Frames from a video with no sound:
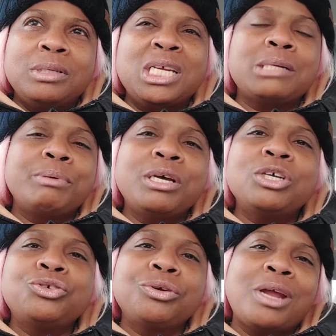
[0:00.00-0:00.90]
just
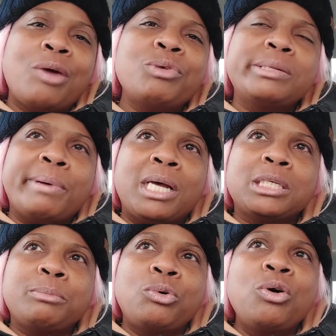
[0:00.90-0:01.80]
because you're not
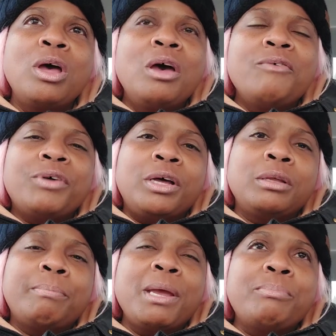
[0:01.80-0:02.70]
responsible for
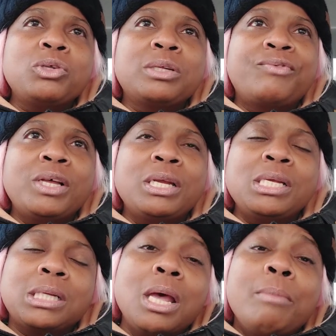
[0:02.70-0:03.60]
other people's feelings.